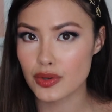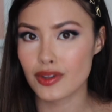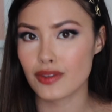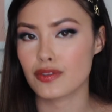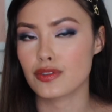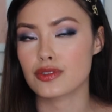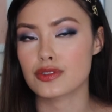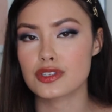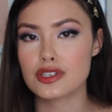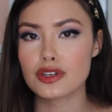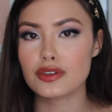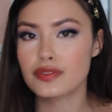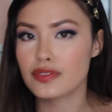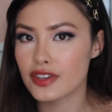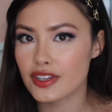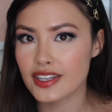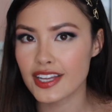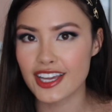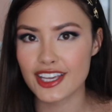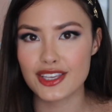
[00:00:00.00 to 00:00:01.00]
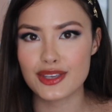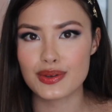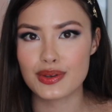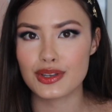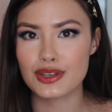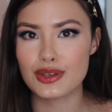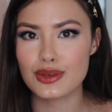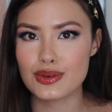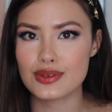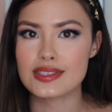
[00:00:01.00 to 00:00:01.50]
if you still feel like you
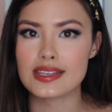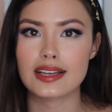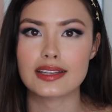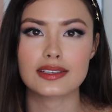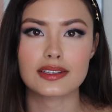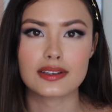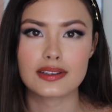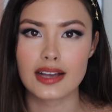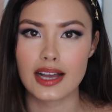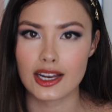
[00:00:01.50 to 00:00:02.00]
could use a little